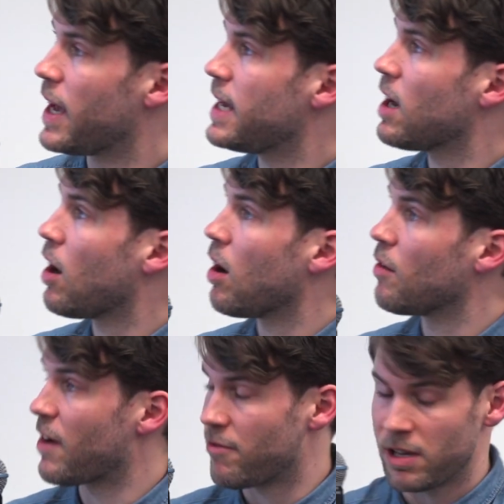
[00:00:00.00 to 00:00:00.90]
they
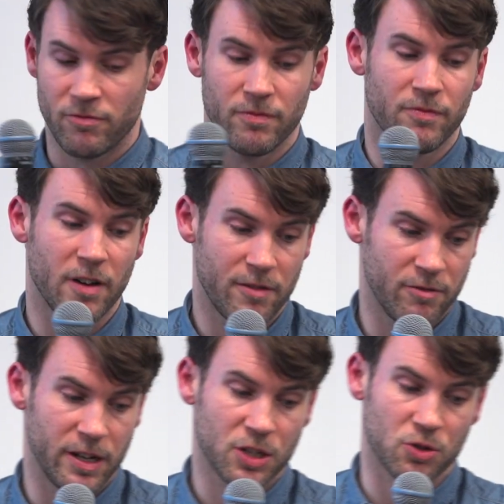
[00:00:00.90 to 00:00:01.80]
are very, very
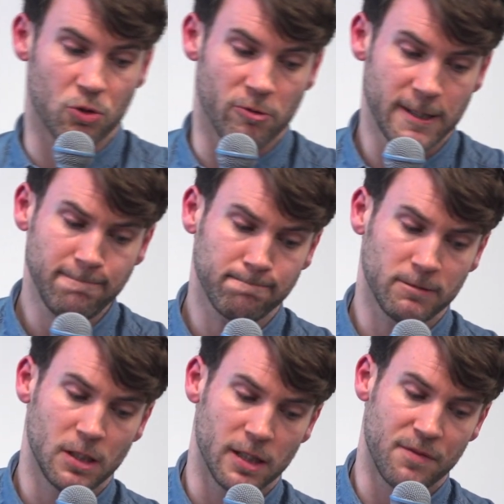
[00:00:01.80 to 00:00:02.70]
reassuring.
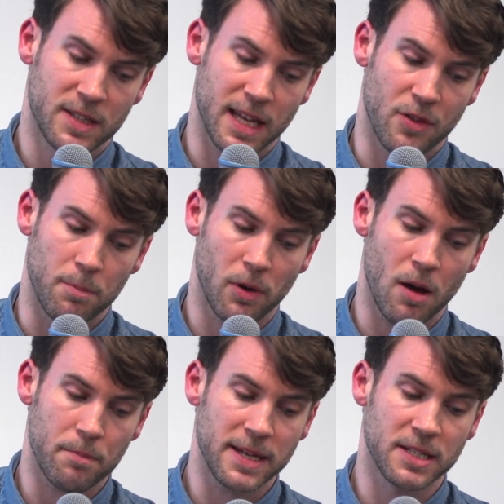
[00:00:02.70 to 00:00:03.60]
They've said that
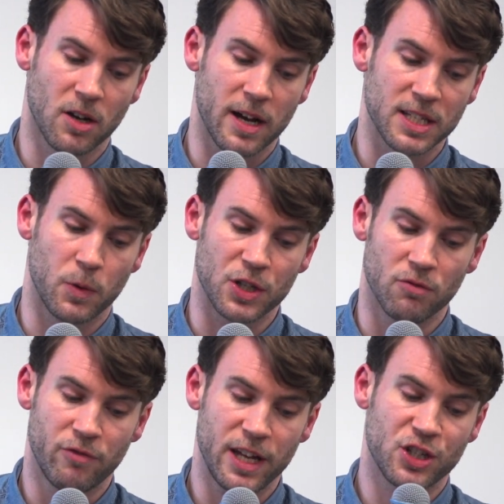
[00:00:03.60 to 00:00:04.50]
plant-based diets which
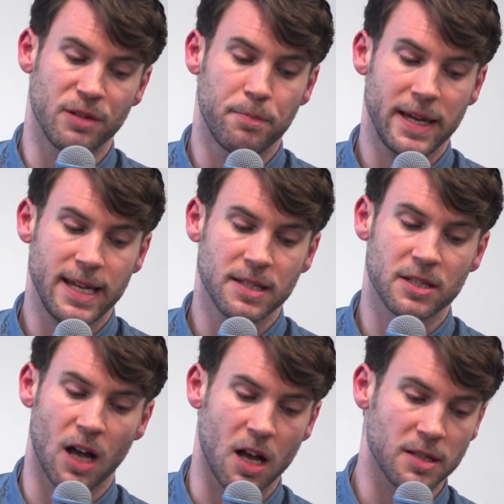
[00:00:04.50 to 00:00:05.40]
are rich in
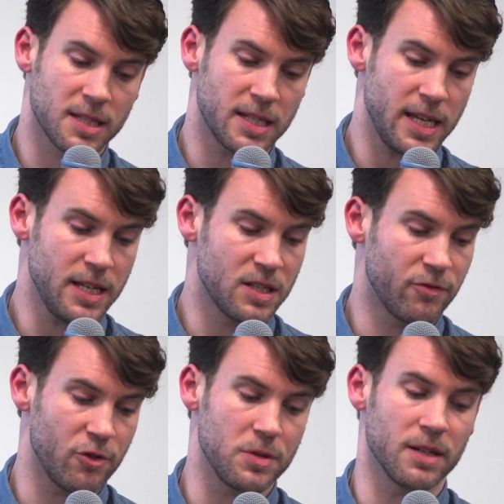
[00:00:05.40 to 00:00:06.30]
beans, nuts, seeds,
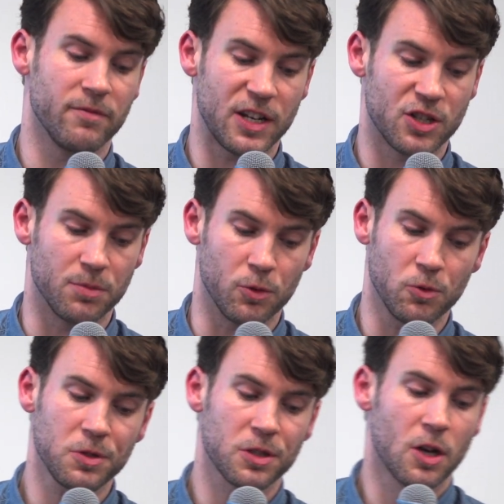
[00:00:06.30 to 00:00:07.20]
fruit and
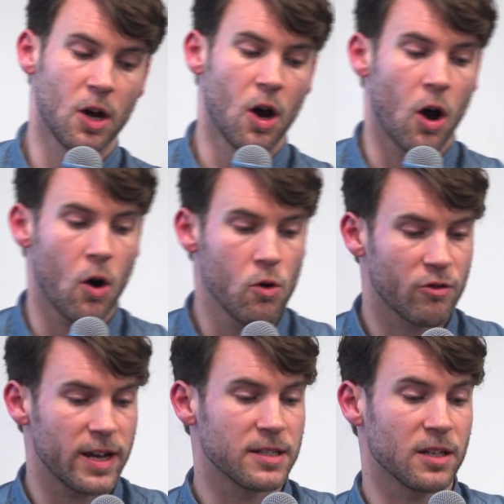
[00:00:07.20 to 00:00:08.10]
vegetables, whole
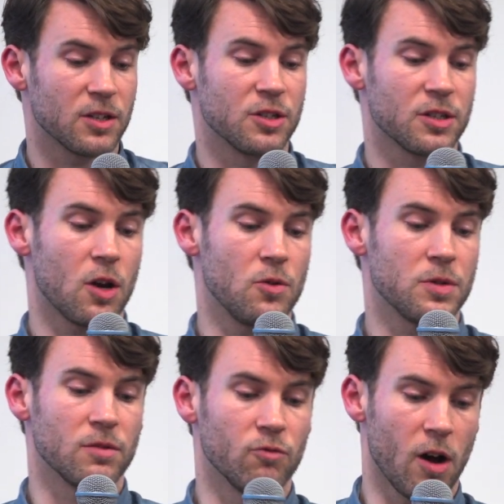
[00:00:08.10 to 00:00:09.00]
grains such as
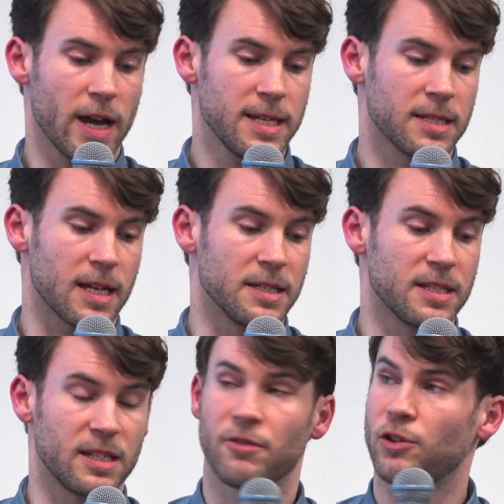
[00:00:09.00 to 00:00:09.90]
oats and rice, and
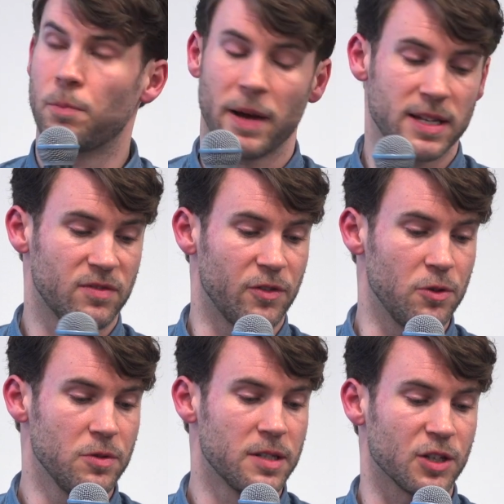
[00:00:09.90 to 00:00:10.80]
cereal-based
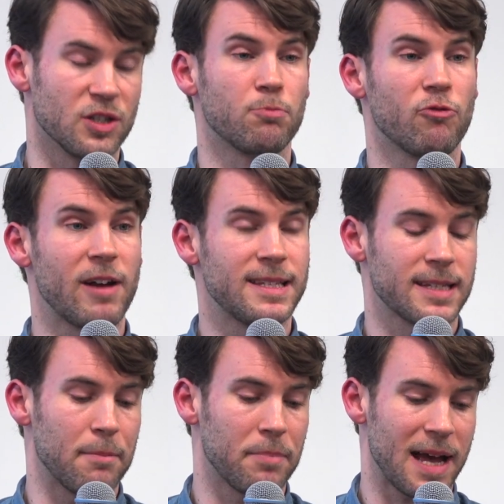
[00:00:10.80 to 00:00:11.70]
foods such as
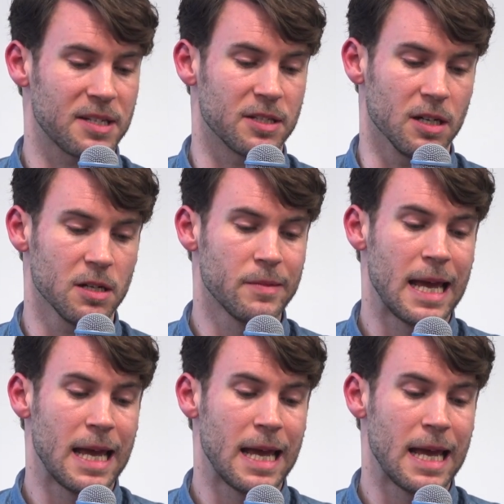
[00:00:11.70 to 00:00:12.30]
breads and pasta